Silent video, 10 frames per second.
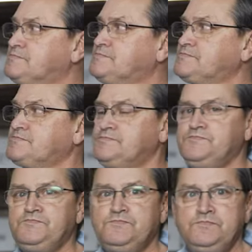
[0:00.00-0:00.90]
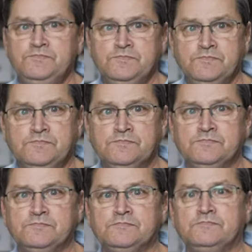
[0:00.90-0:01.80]

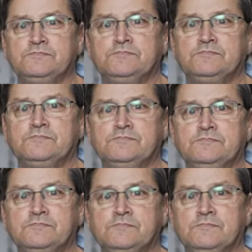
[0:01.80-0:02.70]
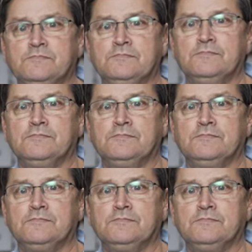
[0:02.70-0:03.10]
This person isn't speaking.